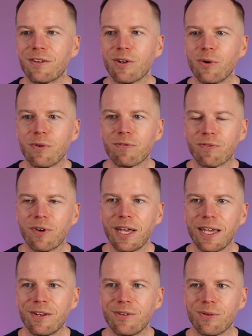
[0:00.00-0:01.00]
so
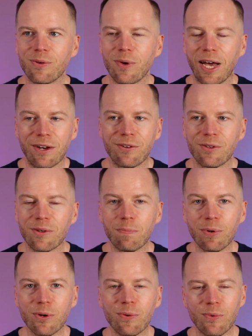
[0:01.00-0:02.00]
afraid to actually
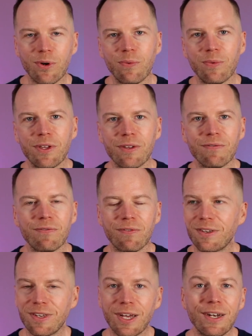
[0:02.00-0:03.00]
put what we've
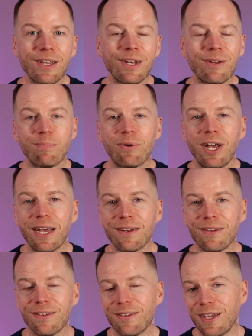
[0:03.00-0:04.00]
studied and
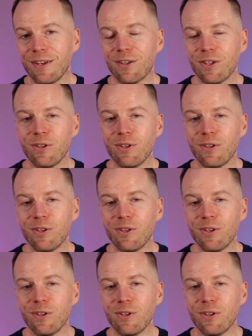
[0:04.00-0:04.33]
practiced into